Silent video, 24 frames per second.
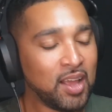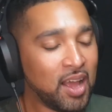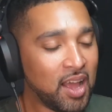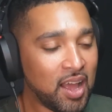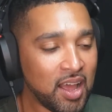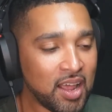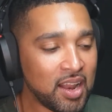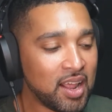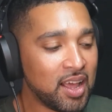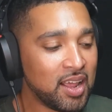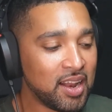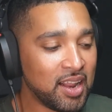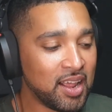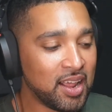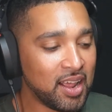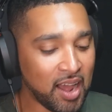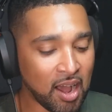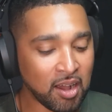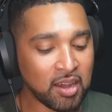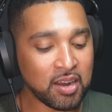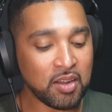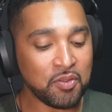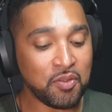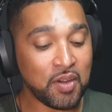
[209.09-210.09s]

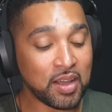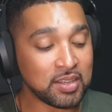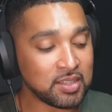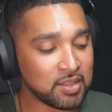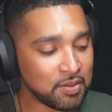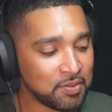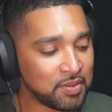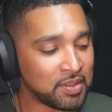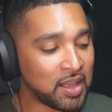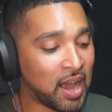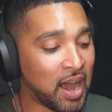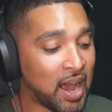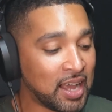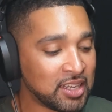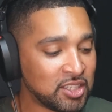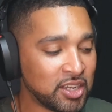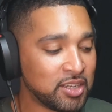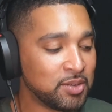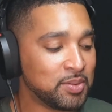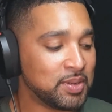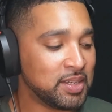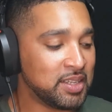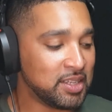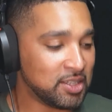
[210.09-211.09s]
I'm gonna find something that I
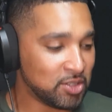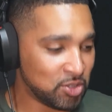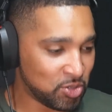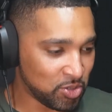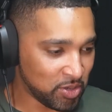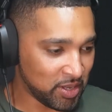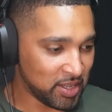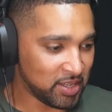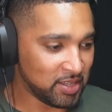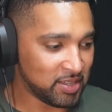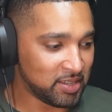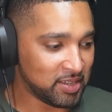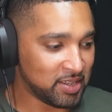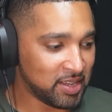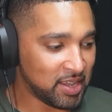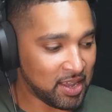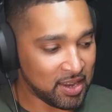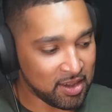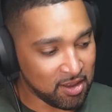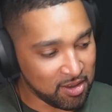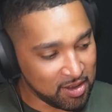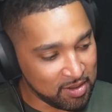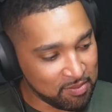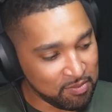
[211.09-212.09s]
genuinely enjoy,
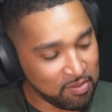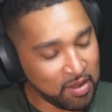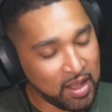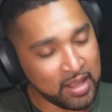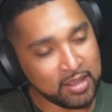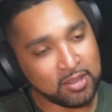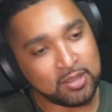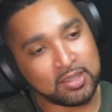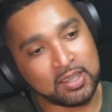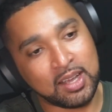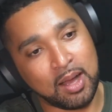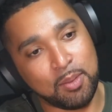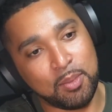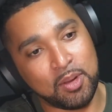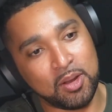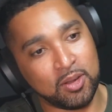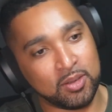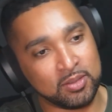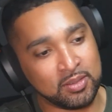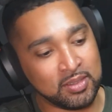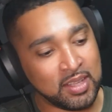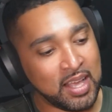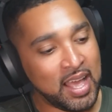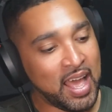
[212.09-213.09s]
and I'll invite you to come
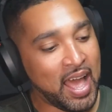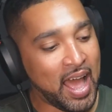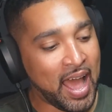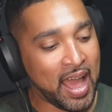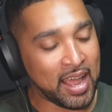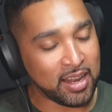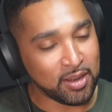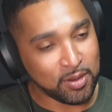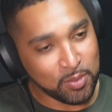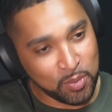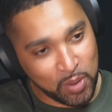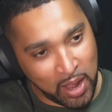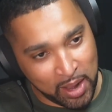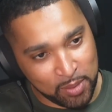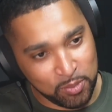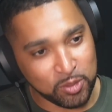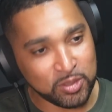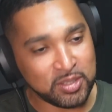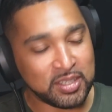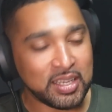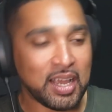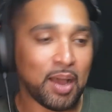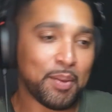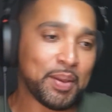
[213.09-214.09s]
along, and we'll
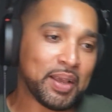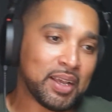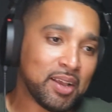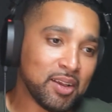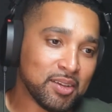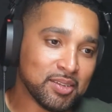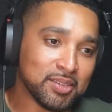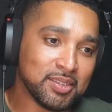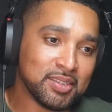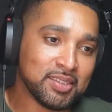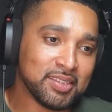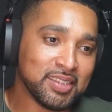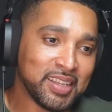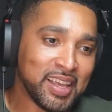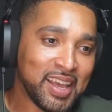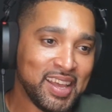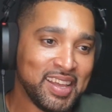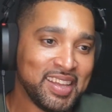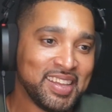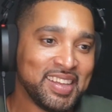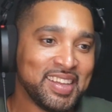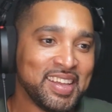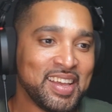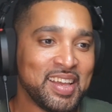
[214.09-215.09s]
see how it goes. Yeah.
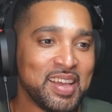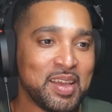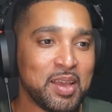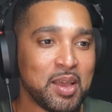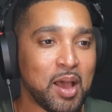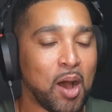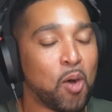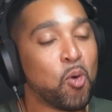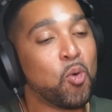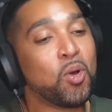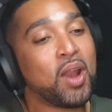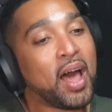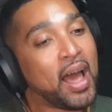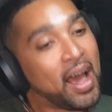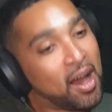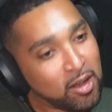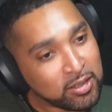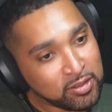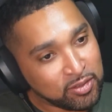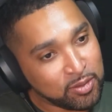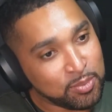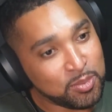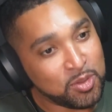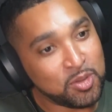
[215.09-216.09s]
All I
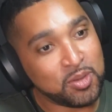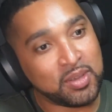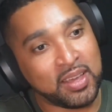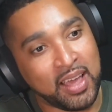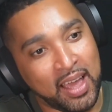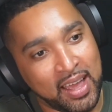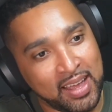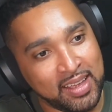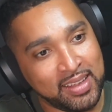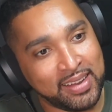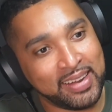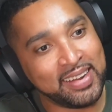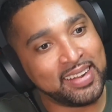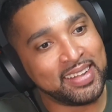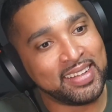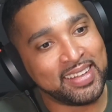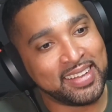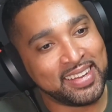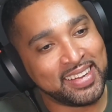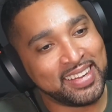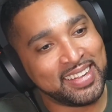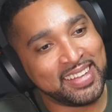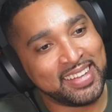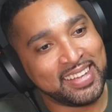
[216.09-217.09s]
ask from UK
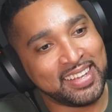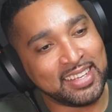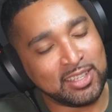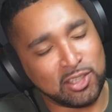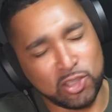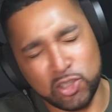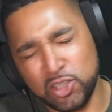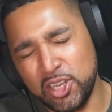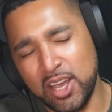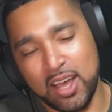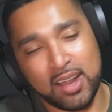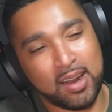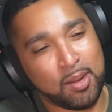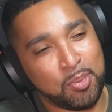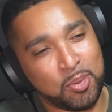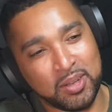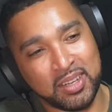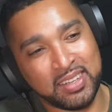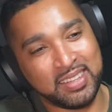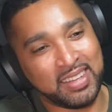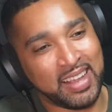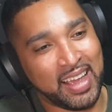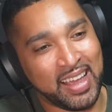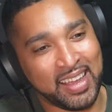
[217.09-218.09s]
is you turn up on
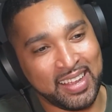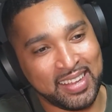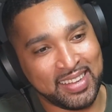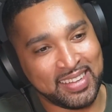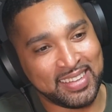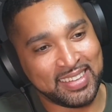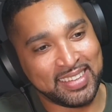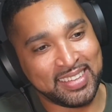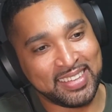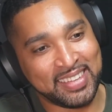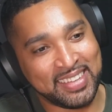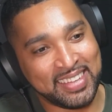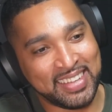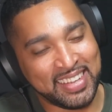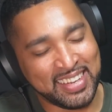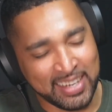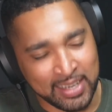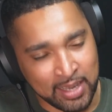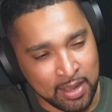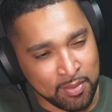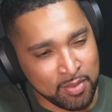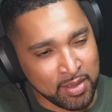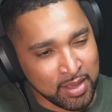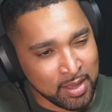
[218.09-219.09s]
the day and you
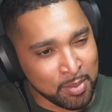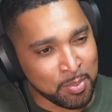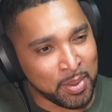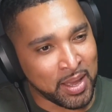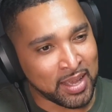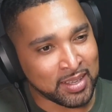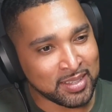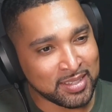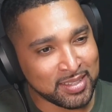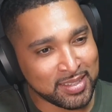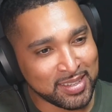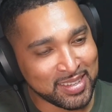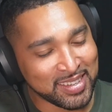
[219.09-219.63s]
give it your best.